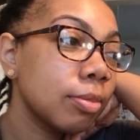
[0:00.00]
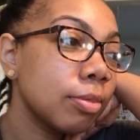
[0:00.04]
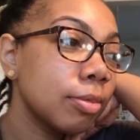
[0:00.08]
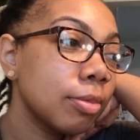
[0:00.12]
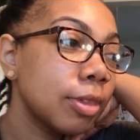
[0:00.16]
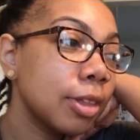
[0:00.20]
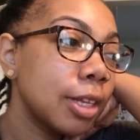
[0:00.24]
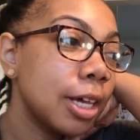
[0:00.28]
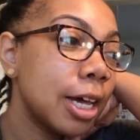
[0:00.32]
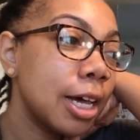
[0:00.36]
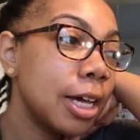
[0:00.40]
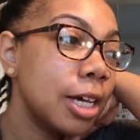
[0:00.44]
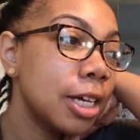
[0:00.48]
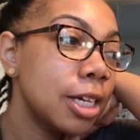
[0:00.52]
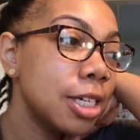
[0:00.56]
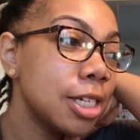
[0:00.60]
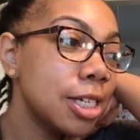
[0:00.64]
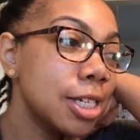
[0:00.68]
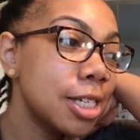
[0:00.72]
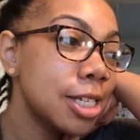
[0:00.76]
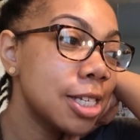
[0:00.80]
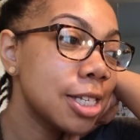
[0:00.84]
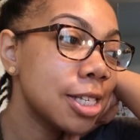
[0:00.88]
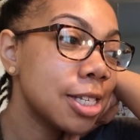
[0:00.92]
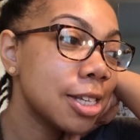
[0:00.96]
that
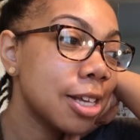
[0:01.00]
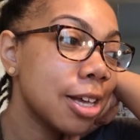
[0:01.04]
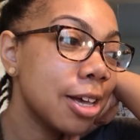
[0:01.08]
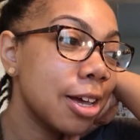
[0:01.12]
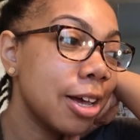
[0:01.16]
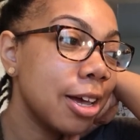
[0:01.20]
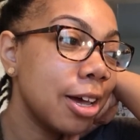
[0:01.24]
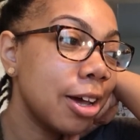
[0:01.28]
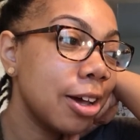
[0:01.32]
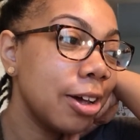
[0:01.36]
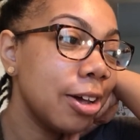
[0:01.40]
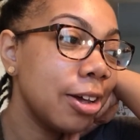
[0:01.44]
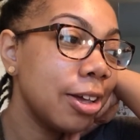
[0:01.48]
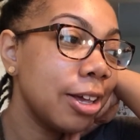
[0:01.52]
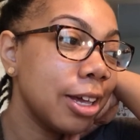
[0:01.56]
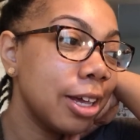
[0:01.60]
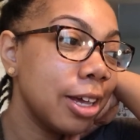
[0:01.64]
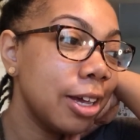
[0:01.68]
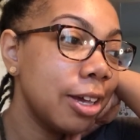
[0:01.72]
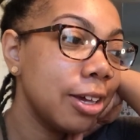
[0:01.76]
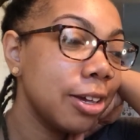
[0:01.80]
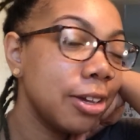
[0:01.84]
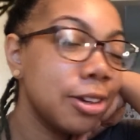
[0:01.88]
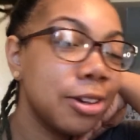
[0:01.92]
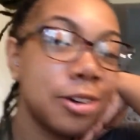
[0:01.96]
is
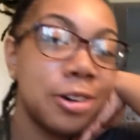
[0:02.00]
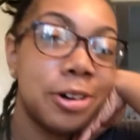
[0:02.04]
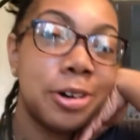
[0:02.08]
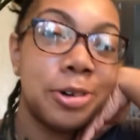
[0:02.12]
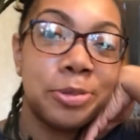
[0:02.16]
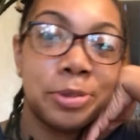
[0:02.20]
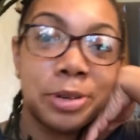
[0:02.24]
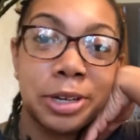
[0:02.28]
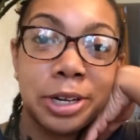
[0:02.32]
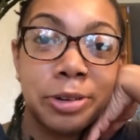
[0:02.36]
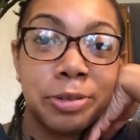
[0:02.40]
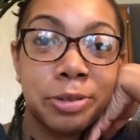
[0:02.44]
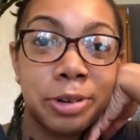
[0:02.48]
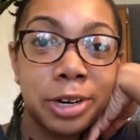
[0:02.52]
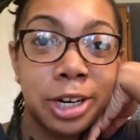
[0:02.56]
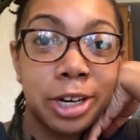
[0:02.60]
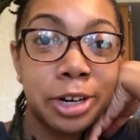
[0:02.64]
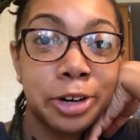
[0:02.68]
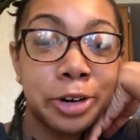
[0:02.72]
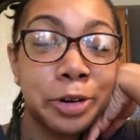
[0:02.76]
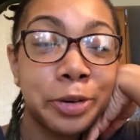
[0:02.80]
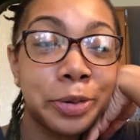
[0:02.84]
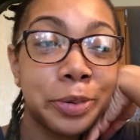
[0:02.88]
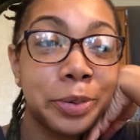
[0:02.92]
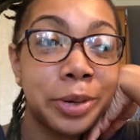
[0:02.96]
it y'all we're getting ready to
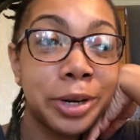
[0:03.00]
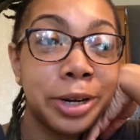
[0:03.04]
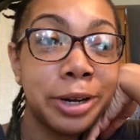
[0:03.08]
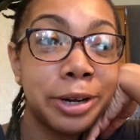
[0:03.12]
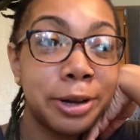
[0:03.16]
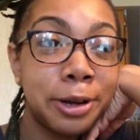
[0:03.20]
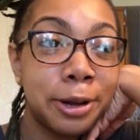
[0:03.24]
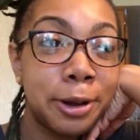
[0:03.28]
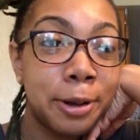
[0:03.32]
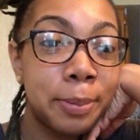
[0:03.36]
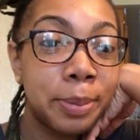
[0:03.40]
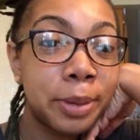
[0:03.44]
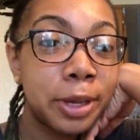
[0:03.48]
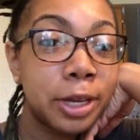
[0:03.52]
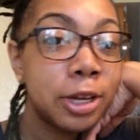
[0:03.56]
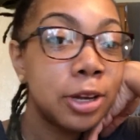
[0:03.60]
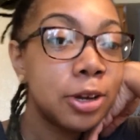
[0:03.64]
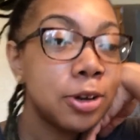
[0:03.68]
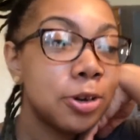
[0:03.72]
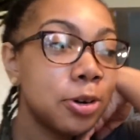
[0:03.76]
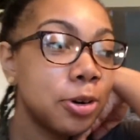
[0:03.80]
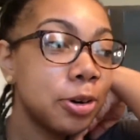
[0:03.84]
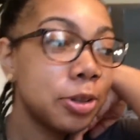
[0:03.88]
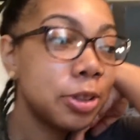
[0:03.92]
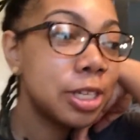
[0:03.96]
grub
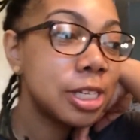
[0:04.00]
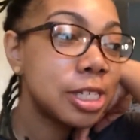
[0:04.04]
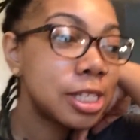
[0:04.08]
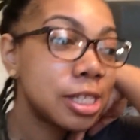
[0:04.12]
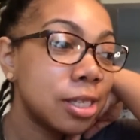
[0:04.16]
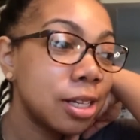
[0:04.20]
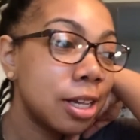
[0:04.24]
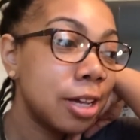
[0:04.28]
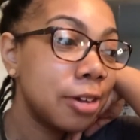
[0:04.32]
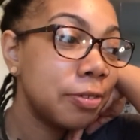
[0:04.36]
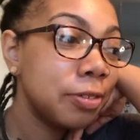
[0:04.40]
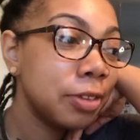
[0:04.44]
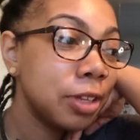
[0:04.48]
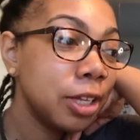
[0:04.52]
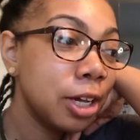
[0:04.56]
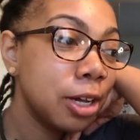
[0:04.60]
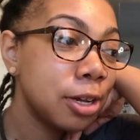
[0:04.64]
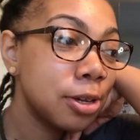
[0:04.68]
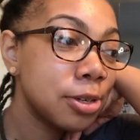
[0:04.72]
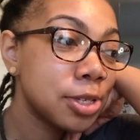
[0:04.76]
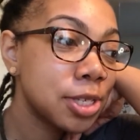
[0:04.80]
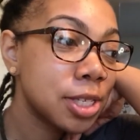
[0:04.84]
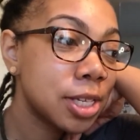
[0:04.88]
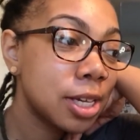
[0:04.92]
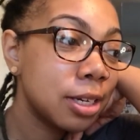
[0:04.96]
on this lovely
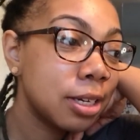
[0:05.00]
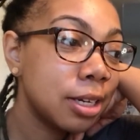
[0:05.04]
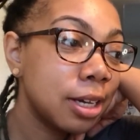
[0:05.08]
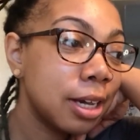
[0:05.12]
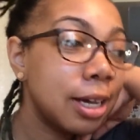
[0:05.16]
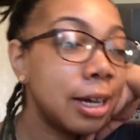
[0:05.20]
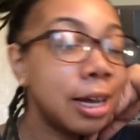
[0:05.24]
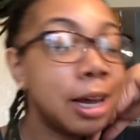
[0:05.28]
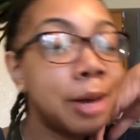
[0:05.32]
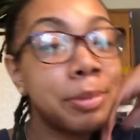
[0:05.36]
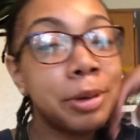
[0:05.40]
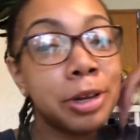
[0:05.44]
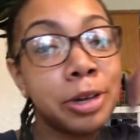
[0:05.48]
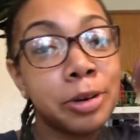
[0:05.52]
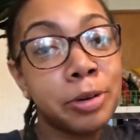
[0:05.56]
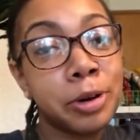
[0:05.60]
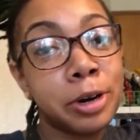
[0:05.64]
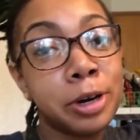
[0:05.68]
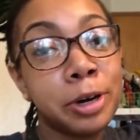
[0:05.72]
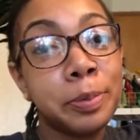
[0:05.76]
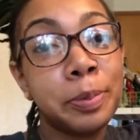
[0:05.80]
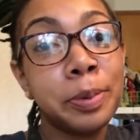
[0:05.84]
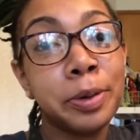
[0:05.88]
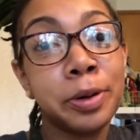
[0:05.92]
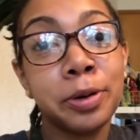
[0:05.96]
old sunday i'm getting ready
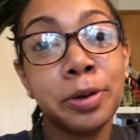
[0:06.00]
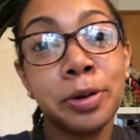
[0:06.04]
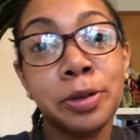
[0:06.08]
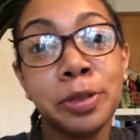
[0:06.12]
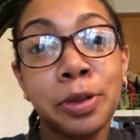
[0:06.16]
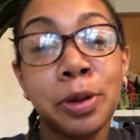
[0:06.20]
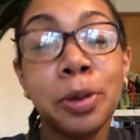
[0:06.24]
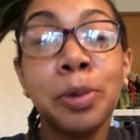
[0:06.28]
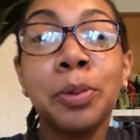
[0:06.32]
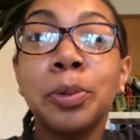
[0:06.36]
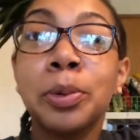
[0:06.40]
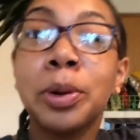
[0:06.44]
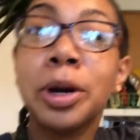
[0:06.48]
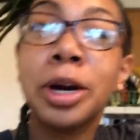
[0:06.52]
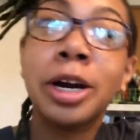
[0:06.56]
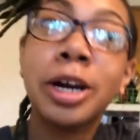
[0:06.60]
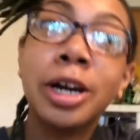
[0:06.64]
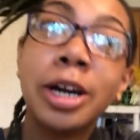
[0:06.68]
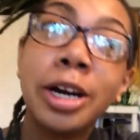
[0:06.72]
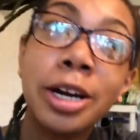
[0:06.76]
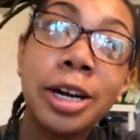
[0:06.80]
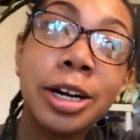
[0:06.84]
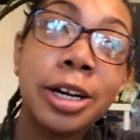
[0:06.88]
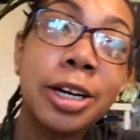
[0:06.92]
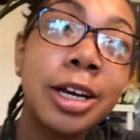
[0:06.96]
to put on the
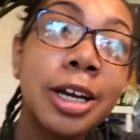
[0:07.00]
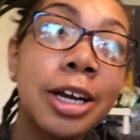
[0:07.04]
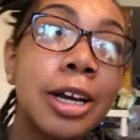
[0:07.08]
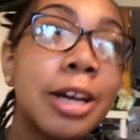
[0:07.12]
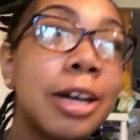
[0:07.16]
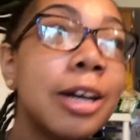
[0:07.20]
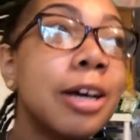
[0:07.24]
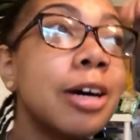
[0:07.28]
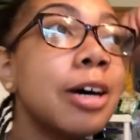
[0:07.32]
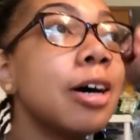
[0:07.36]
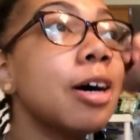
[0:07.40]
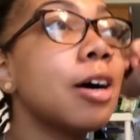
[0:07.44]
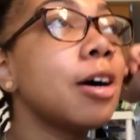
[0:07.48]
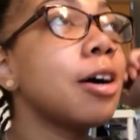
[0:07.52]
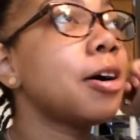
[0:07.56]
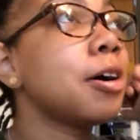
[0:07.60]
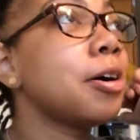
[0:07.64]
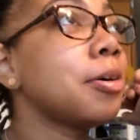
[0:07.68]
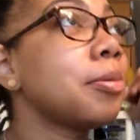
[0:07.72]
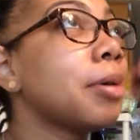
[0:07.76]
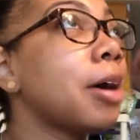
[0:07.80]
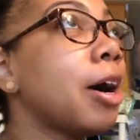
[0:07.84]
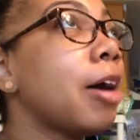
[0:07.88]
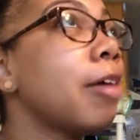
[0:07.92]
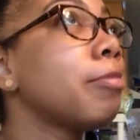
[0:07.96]
word um
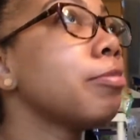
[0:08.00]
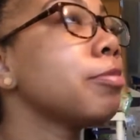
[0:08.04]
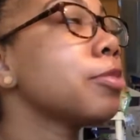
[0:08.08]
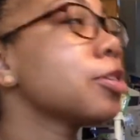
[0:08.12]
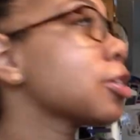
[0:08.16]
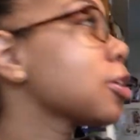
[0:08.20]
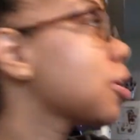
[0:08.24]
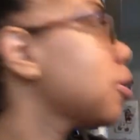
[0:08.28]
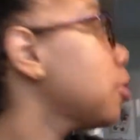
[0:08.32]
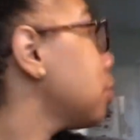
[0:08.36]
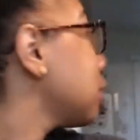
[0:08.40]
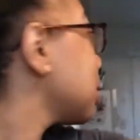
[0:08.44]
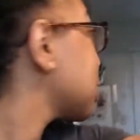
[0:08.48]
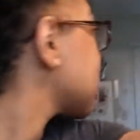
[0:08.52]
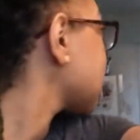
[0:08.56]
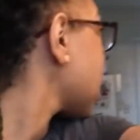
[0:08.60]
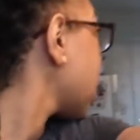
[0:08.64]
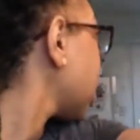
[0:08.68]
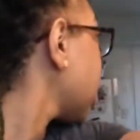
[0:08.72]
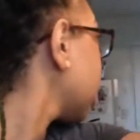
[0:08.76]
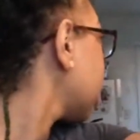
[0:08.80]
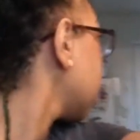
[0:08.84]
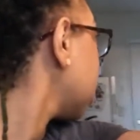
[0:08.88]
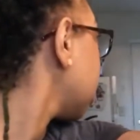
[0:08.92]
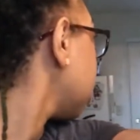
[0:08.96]
i'm so
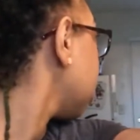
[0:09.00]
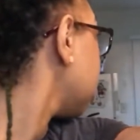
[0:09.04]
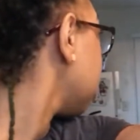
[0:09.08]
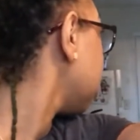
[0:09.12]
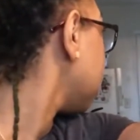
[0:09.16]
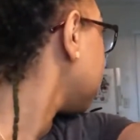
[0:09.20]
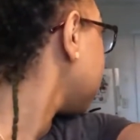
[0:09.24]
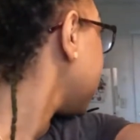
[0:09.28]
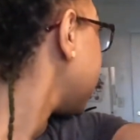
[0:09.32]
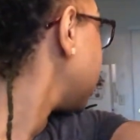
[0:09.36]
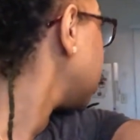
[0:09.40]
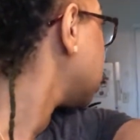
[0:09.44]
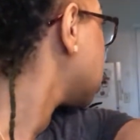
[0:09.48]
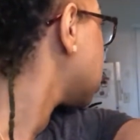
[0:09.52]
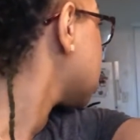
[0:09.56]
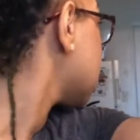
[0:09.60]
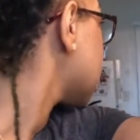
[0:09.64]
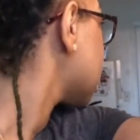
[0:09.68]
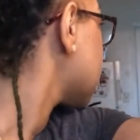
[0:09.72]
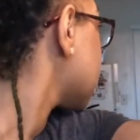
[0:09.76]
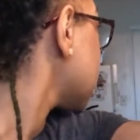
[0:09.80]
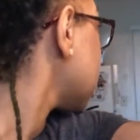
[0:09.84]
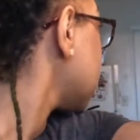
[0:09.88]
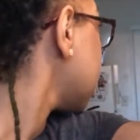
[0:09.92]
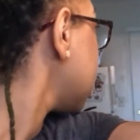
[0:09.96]
excited and anxious
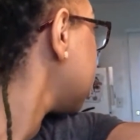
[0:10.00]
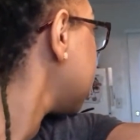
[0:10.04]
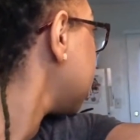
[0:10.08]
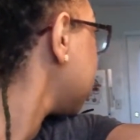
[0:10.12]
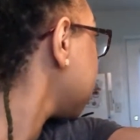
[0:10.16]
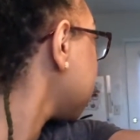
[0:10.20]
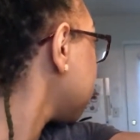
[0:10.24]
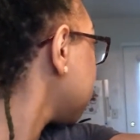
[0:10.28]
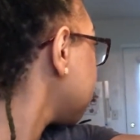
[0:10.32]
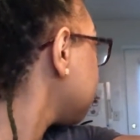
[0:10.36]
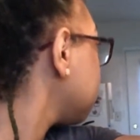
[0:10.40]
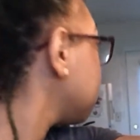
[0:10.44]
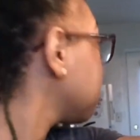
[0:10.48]
to hear